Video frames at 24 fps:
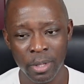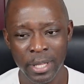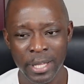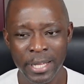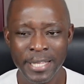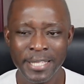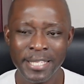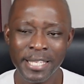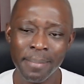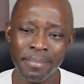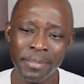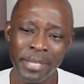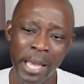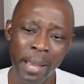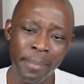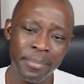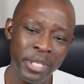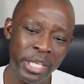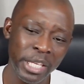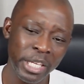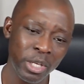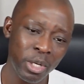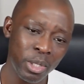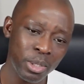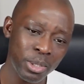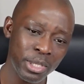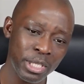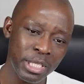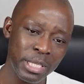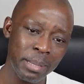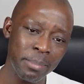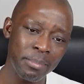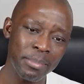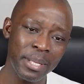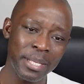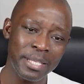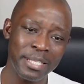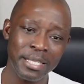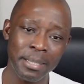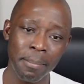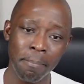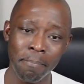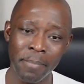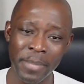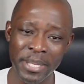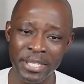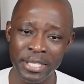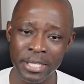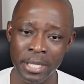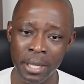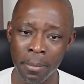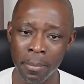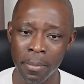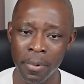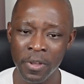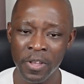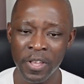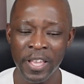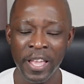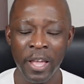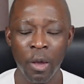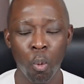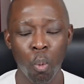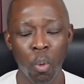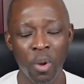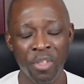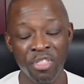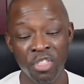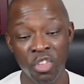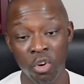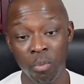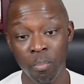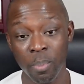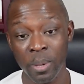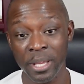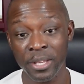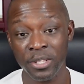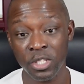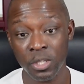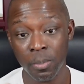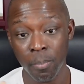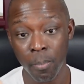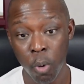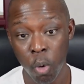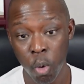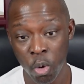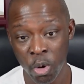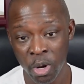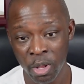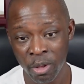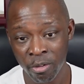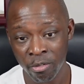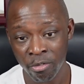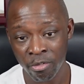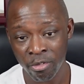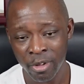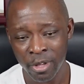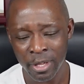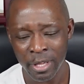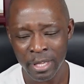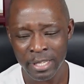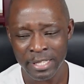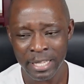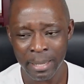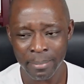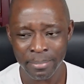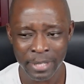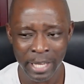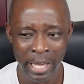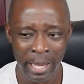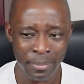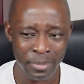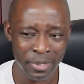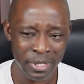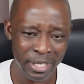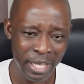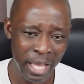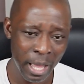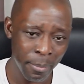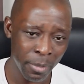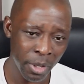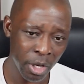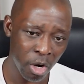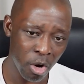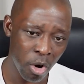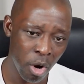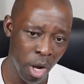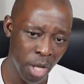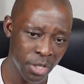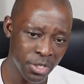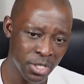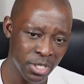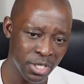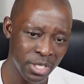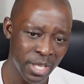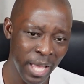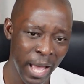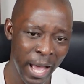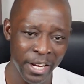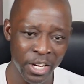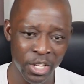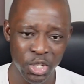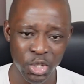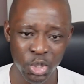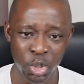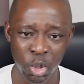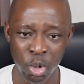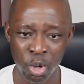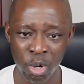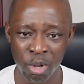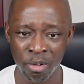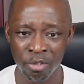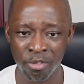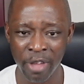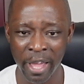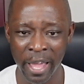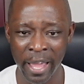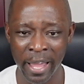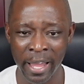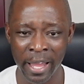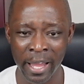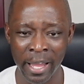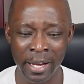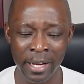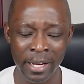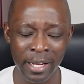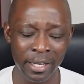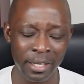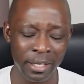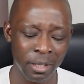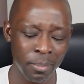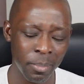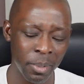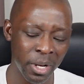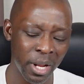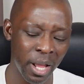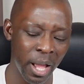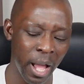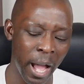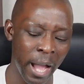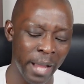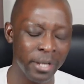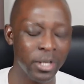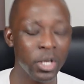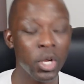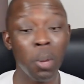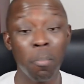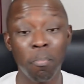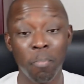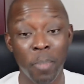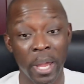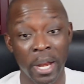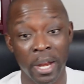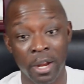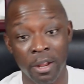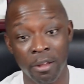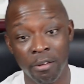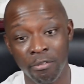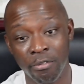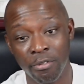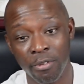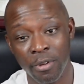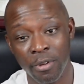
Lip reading: Sometimes they can also seem submissive when they're being supportive, sometimes coming across as unassertive and a little bit uncompetitive.